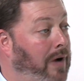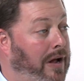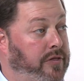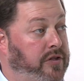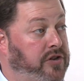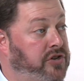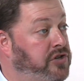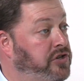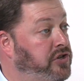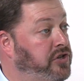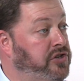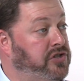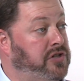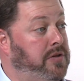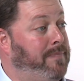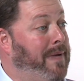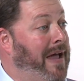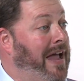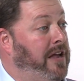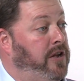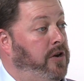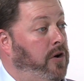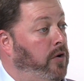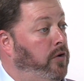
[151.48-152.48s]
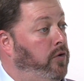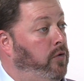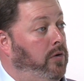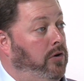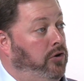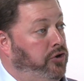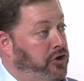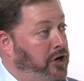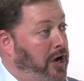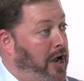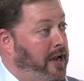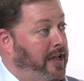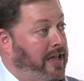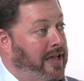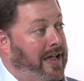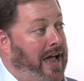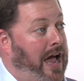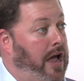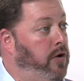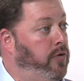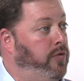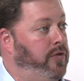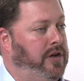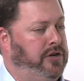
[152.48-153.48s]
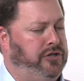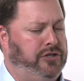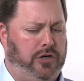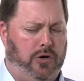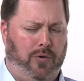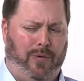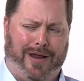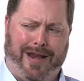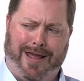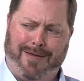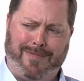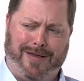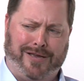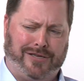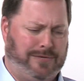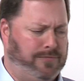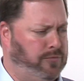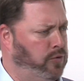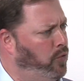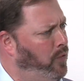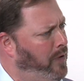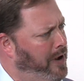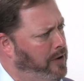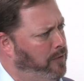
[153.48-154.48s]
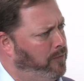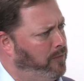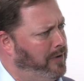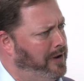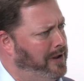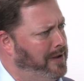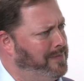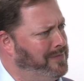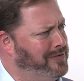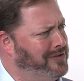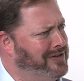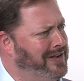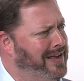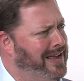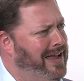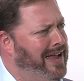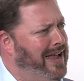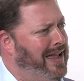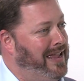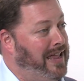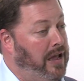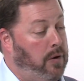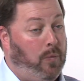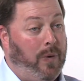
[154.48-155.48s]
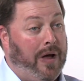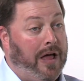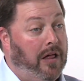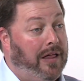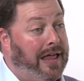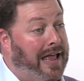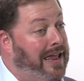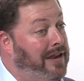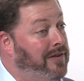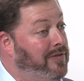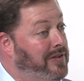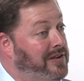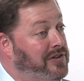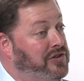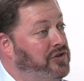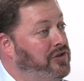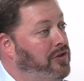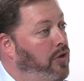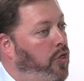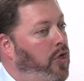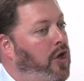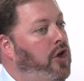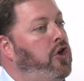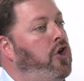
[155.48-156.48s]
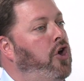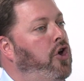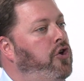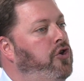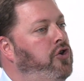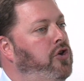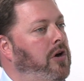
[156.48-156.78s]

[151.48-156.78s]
right. This is just the backyard grill jockey, guy who thinks, you know what, I make some great ribs. Yeah, well, and this is the thing.